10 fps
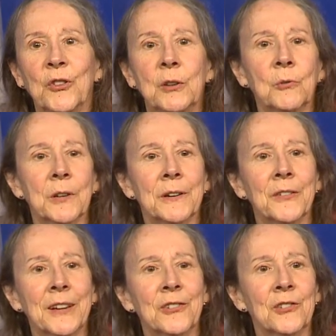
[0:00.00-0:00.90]
the
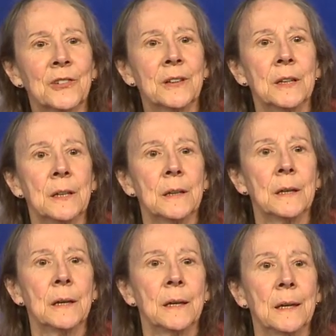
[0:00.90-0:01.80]
organization,
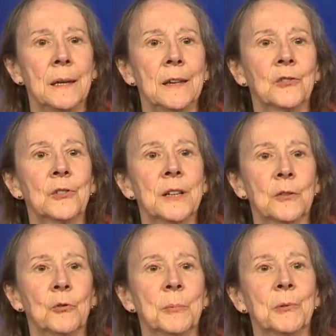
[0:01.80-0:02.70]
Internet
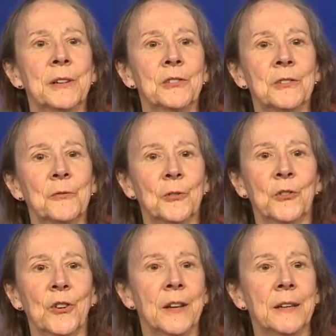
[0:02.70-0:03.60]
Corporation for
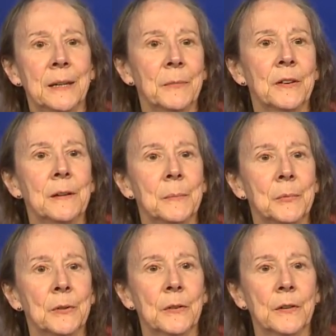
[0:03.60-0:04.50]
Assigned Names and
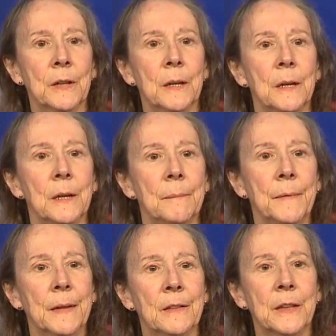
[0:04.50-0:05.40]
Numbers,
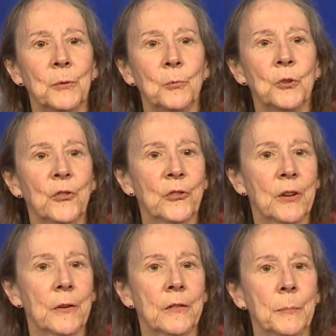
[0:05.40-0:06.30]
that was
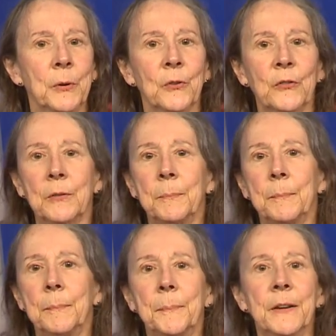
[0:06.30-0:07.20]
supposed to
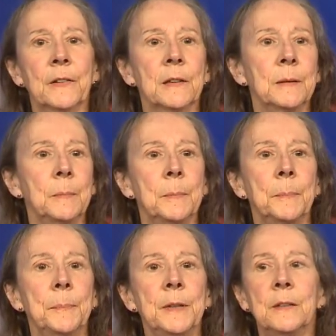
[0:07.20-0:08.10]
basically
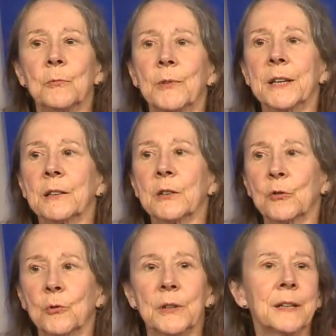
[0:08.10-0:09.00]
be the
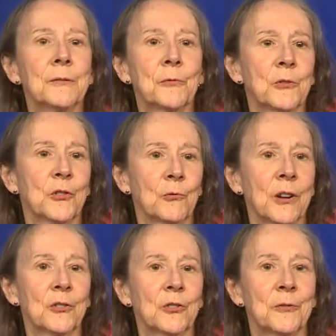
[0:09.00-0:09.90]
regulatory
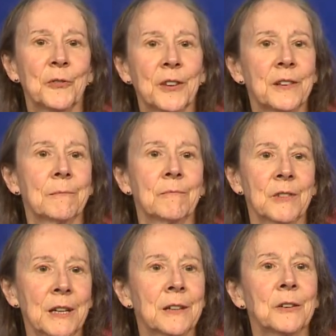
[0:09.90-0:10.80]
infrastructure for the
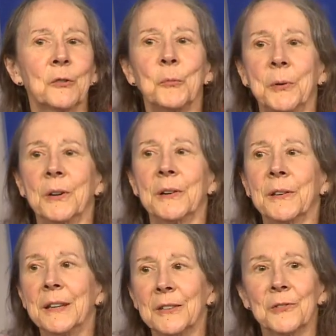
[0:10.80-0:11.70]
technical part of
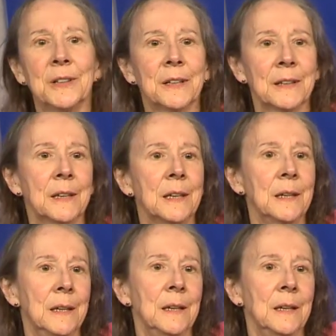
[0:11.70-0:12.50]
the internet, the,